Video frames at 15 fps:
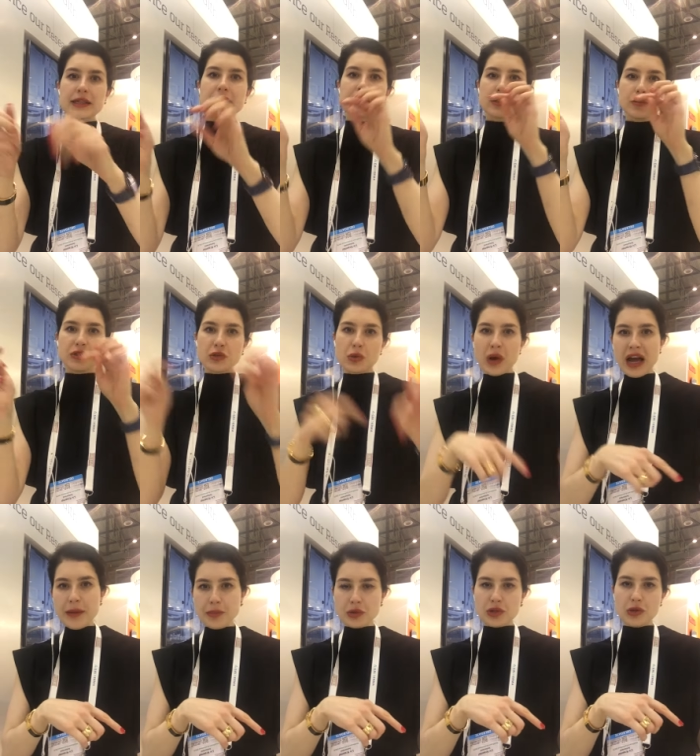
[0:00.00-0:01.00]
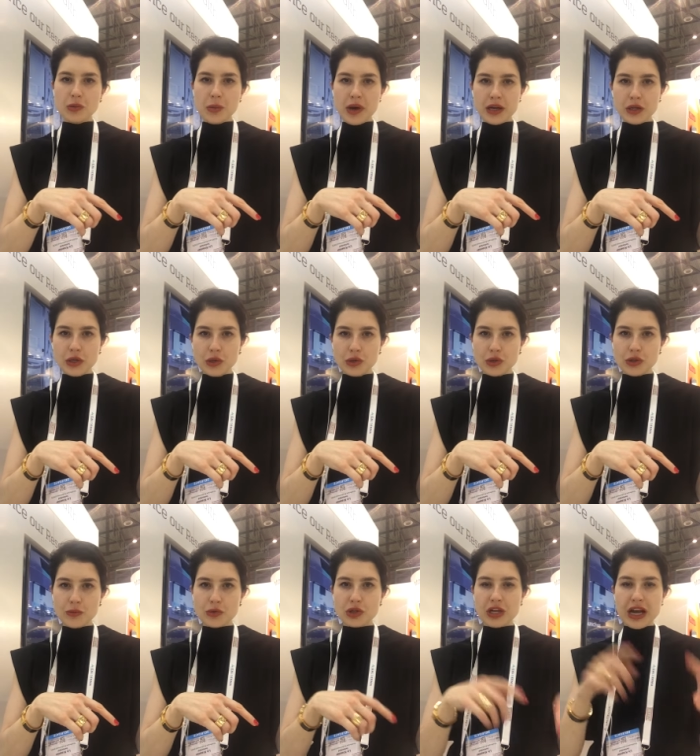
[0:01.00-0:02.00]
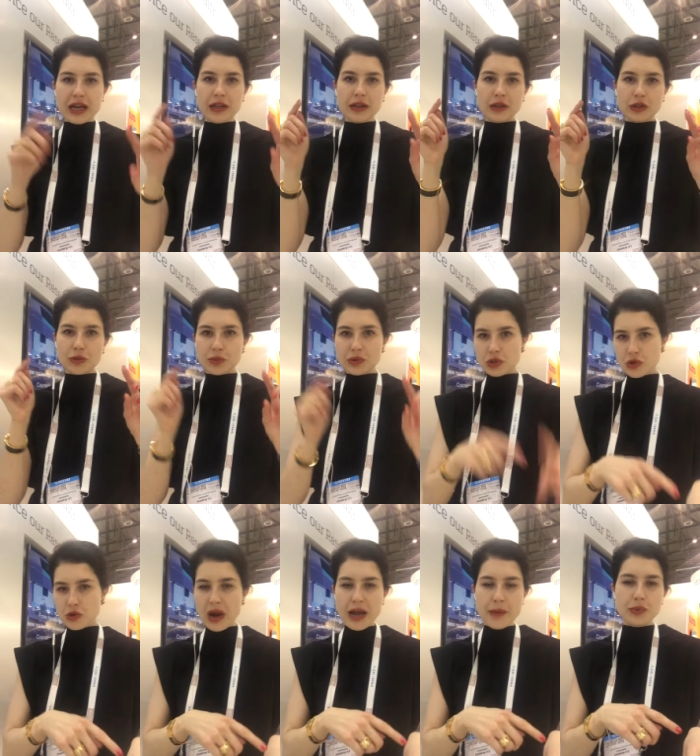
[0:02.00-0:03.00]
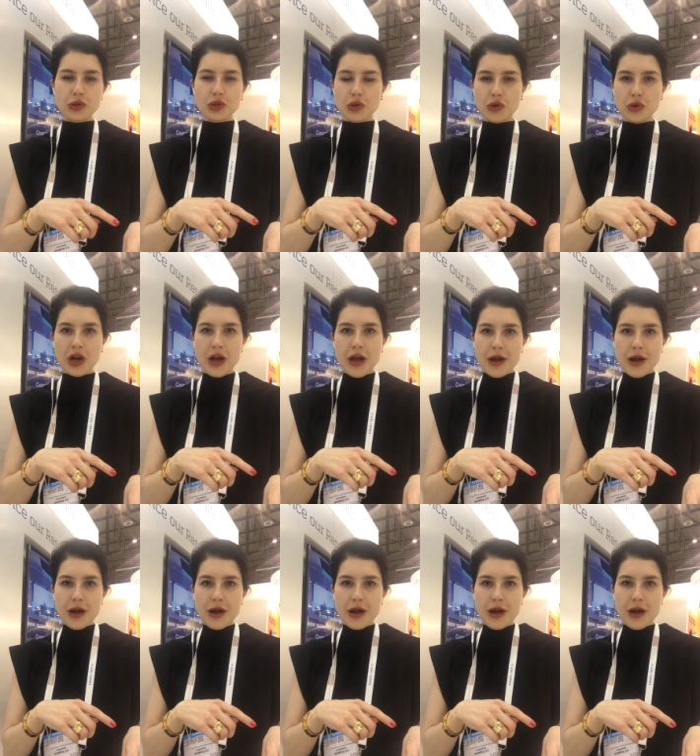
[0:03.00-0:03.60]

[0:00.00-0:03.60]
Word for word: subscribe to my YouTube channel, subscribe to